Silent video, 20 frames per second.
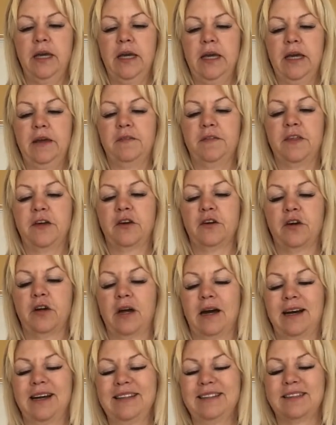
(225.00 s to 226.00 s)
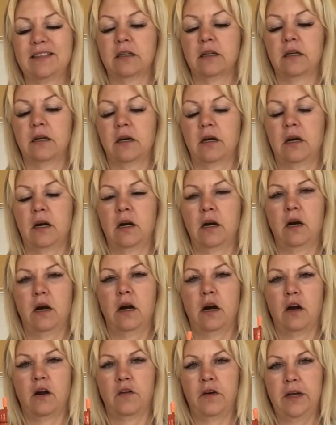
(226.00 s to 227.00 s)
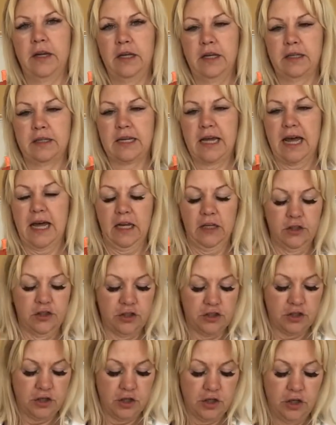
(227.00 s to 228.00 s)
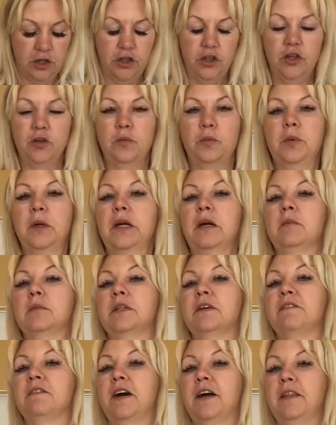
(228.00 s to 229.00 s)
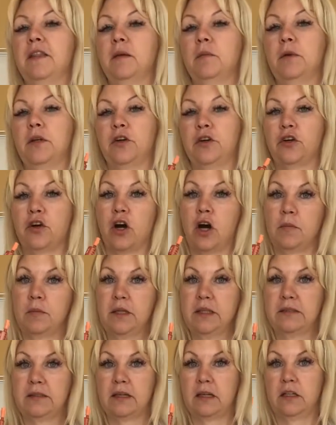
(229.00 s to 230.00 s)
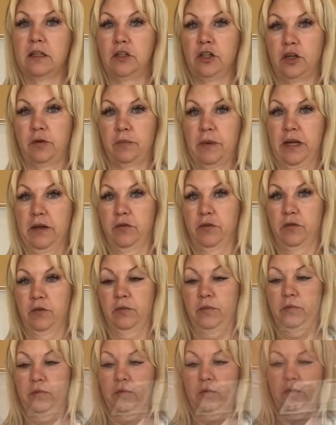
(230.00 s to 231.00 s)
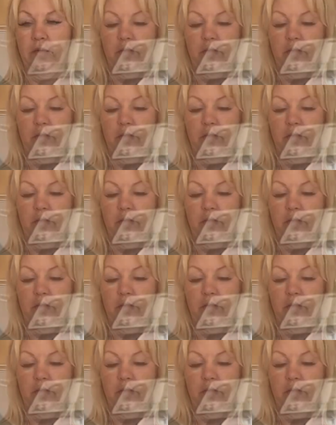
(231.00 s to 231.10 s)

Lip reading: If they're not already attached, you'll be able to find them near your Omnicell in your med rooms.